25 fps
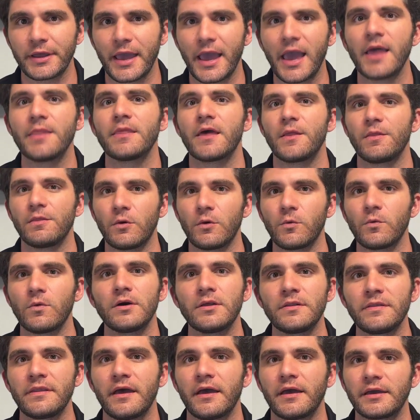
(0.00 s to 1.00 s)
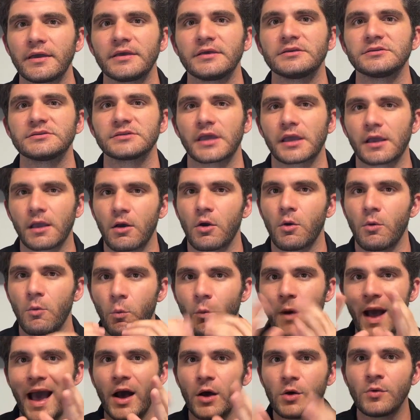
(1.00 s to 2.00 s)
And then the one that is like,
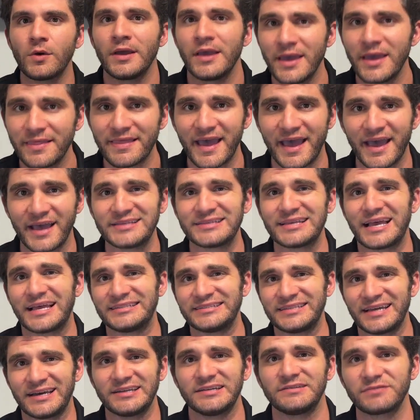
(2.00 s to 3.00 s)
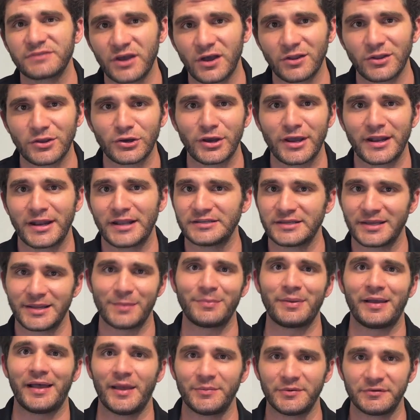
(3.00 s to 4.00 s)
wow, that has a ton of color and a ton of
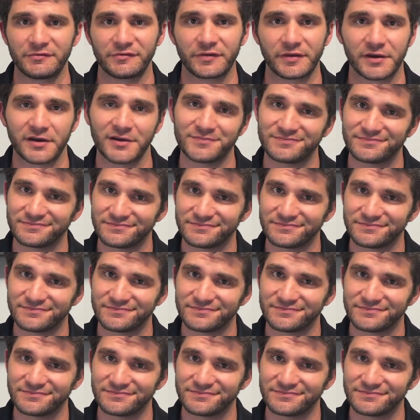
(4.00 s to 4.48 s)
pomp and flair,